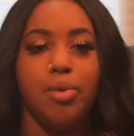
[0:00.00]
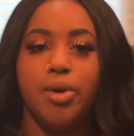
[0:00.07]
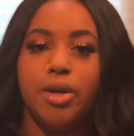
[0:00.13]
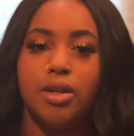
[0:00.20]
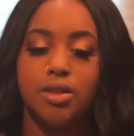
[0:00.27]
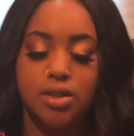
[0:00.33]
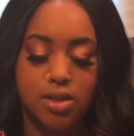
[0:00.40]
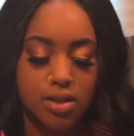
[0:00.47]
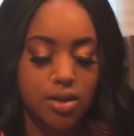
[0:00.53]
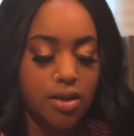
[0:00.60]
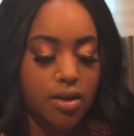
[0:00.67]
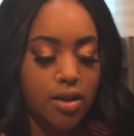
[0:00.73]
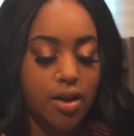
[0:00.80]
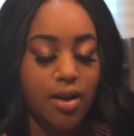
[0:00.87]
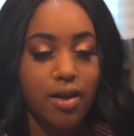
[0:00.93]
put
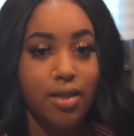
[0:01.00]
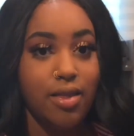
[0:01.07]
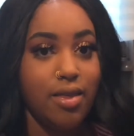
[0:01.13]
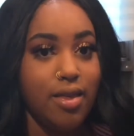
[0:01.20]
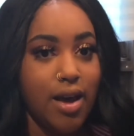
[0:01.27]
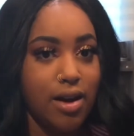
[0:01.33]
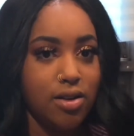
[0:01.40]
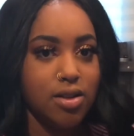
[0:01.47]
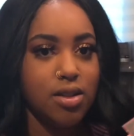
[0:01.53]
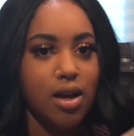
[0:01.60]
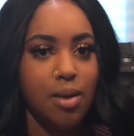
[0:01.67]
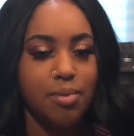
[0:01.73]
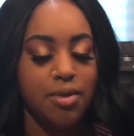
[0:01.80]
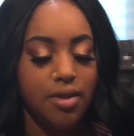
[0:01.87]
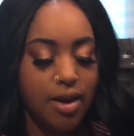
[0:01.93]
that on
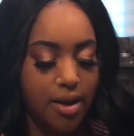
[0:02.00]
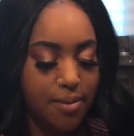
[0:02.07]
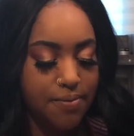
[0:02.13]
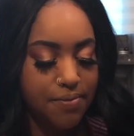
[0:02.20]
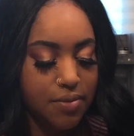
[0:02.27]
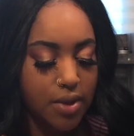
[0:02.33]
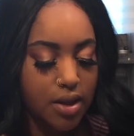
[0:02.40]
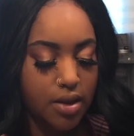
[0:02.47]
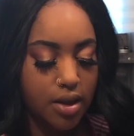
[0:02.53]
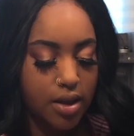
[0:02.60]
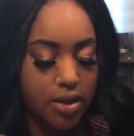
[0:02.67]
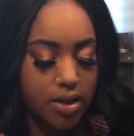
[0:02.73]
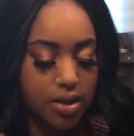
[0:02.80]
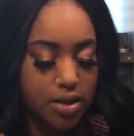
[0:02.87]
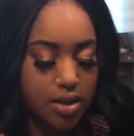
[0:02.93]
top of that.
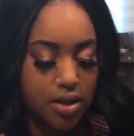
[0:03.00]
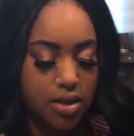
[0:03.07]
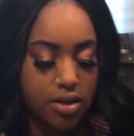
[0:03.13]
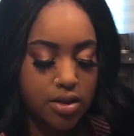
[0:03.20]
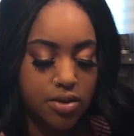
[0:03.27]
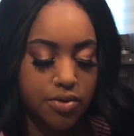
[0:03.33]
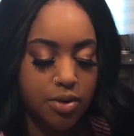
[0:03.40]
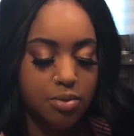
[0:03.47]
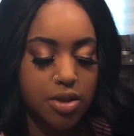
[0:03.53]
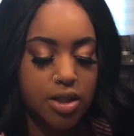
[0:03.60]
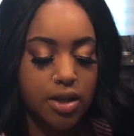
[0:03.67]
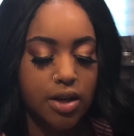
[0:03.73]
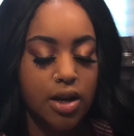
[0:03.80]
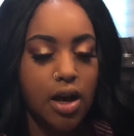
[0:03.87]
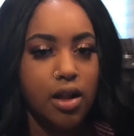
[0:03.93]
And this is from
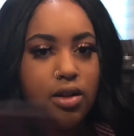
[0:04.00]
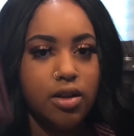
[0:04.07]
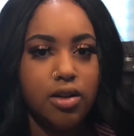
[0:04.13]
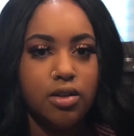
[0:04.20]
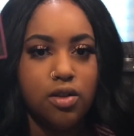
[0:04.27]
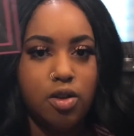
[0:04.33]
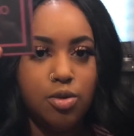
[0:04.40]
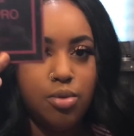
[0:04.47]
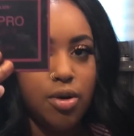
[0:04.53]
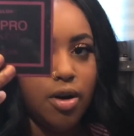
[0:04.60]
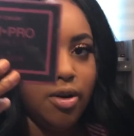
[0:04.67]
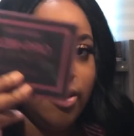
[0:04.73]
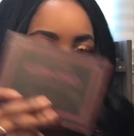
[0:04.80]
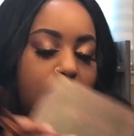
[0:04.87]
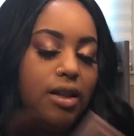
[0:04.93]
City Color Glow
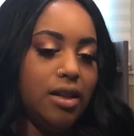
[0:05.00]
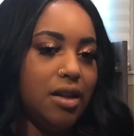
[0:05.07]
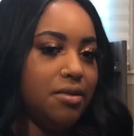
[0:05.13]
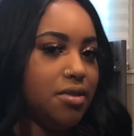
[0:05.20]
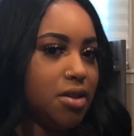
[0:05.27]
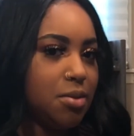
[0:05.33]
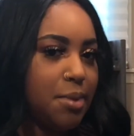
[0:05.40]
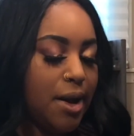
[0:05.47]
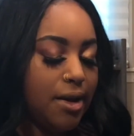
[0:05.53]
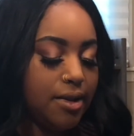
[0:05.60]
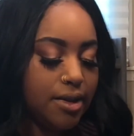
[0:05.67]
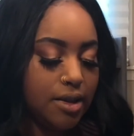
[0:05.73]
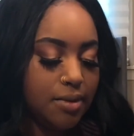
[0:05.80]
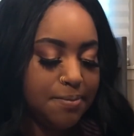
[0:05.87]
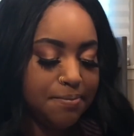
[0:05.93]
Pro. I love this
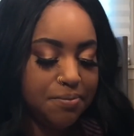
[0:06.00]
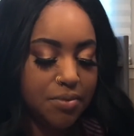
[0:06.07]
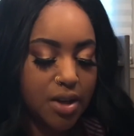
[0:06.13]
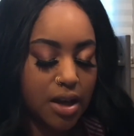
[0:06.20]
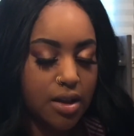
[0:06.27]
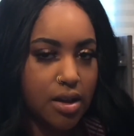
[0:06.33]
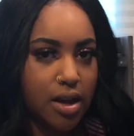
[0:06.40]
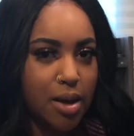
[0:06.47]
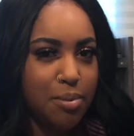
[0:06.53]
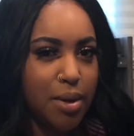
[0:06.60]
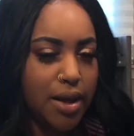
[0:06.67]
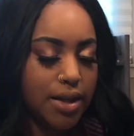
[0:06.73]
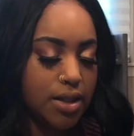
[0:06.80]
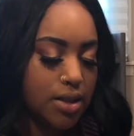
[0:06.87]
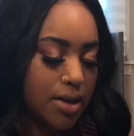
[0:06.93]
palette. I think I
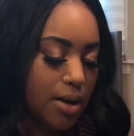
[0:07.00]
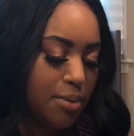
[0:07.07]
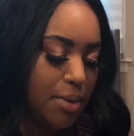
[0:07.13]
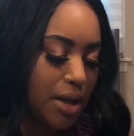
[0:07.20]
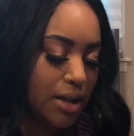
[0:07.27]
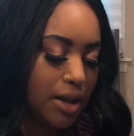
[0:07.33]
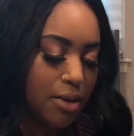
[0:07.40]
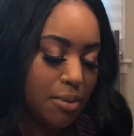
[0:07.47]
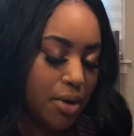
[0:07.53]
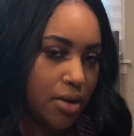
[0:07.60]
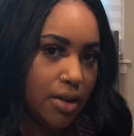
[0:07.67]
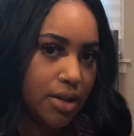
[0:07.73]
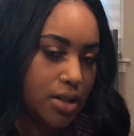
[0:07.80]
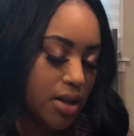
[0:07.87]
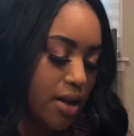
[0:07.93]
picked it up at like
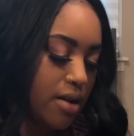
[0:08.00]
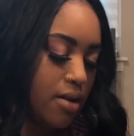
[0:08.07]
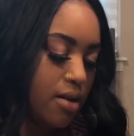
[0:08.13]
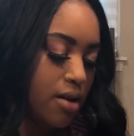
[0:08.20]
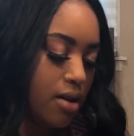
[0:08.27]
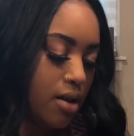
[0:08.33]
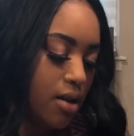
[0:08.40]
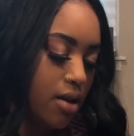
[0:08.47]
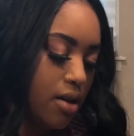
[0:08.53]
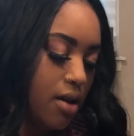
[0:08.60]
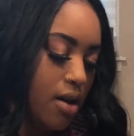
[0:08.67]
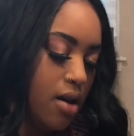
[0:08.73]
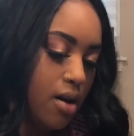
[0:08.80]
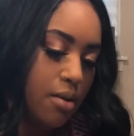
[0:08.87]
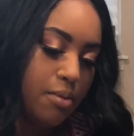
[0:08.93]
Burlington,
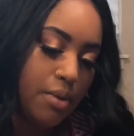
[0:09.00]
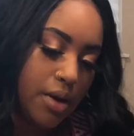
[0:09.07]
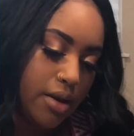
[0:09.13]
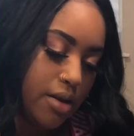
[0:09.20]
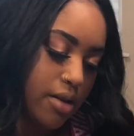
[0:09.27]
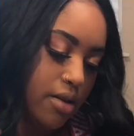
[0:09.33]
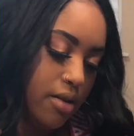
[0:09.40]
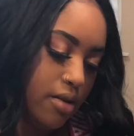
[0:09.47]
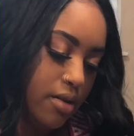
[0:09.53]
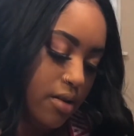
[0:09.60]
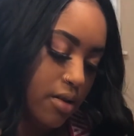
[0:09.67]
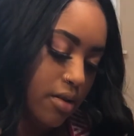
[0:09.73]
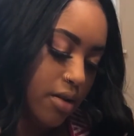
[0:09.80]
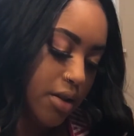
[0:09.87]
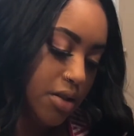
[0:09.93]
but
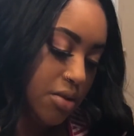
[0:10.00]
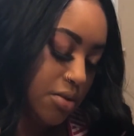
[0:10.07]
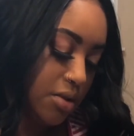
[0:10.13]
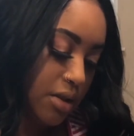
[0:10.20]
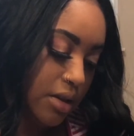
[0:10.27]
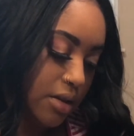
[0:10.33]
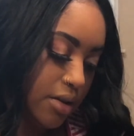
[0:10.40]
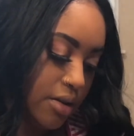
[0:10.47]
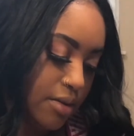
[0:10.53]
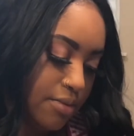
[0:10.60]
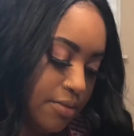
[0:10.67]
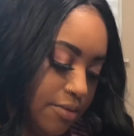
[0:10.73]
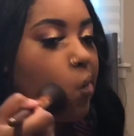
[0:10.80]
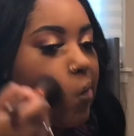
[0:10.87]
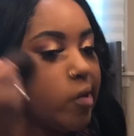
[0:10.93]
it's really good.
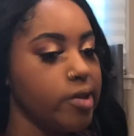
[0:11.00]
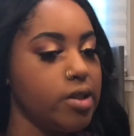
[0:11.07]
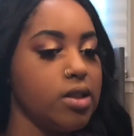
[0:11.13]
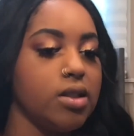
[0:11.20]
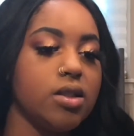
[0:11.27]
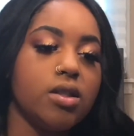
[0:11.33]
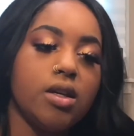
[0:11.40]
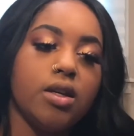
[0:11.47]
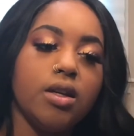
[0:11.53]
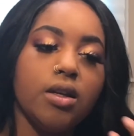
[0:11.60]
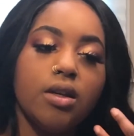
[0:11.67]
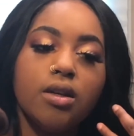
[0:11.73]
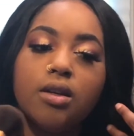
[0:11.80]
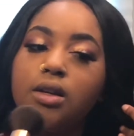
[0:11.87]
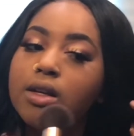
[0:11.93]
We're just
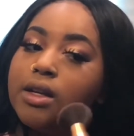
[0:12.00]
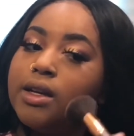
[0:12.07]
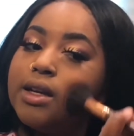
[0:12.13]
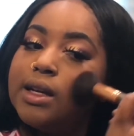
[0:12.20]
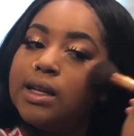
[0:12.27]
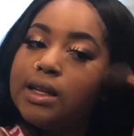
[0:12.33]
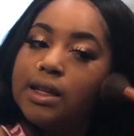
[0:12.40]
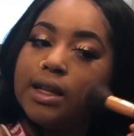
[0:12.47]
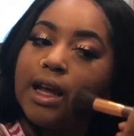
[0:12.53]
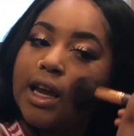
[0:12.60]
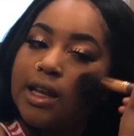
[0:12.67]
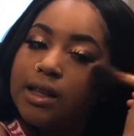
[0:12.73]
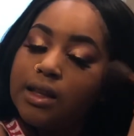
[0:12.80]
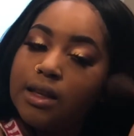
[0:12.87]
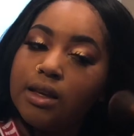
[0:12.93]
gonna
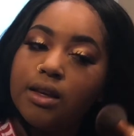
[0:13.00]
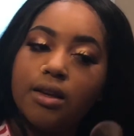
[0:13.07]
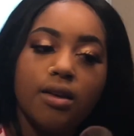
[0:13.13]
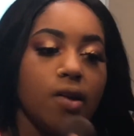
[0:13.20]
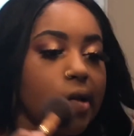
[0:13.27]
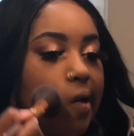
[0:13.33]
lightly